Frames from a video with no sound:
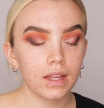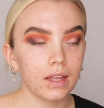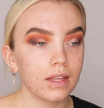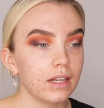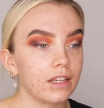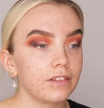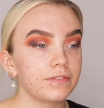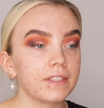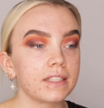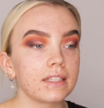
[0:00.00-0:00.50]

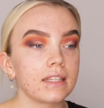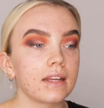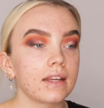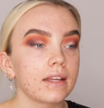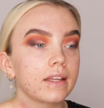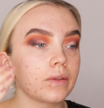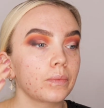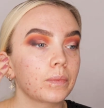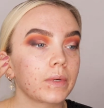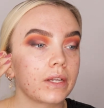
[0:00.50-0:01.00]
And I feel
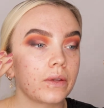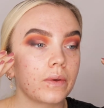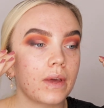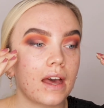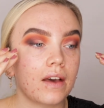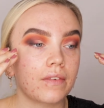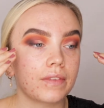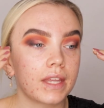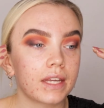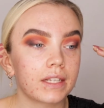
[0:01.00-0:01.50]
like when you
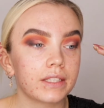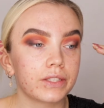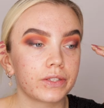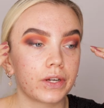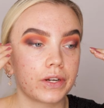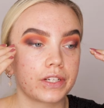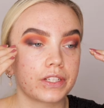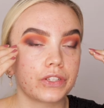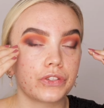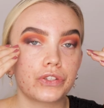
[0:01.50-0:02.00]
have that
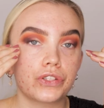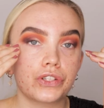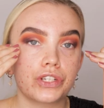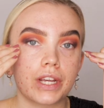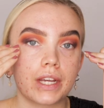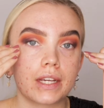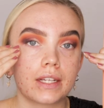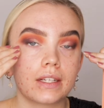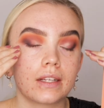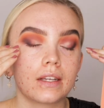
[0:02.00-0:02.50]
darkest
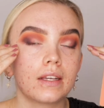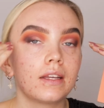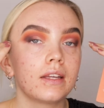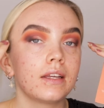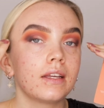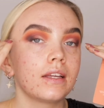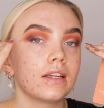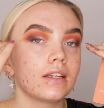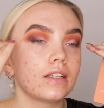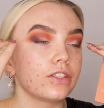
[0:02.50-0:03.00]
shade
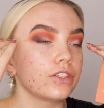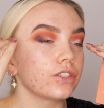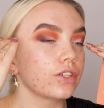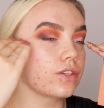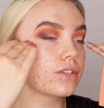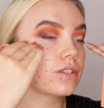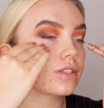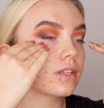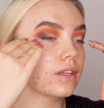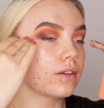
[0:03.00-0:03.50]

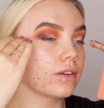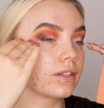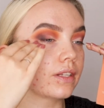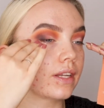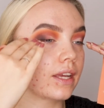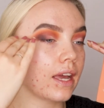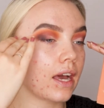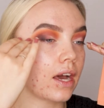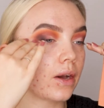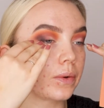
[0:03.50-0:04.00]
just on
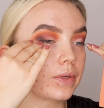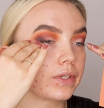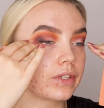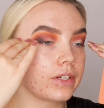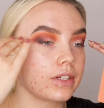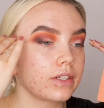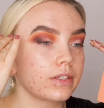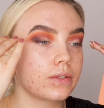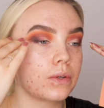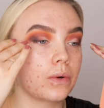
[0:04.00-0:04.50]
the
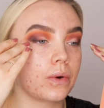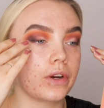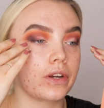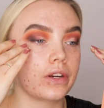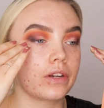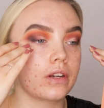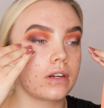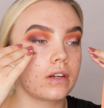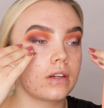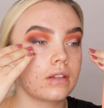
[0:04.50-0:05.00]
outer
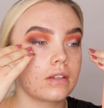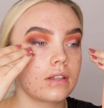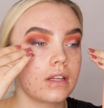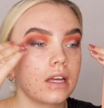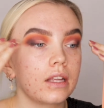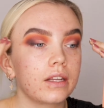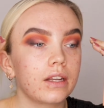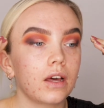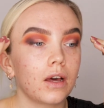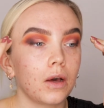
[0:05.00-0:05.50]
corner
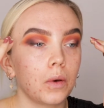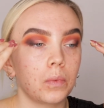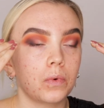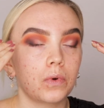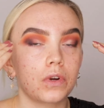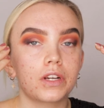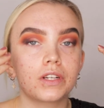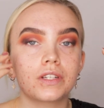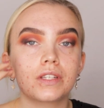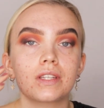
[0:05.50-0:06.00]
and
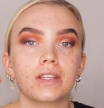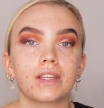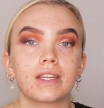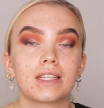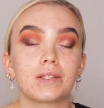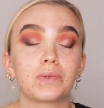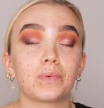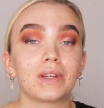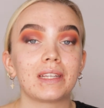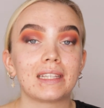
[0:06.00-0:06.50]
upwards,
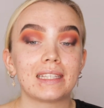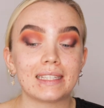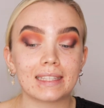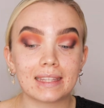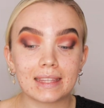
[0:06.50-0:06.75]
it really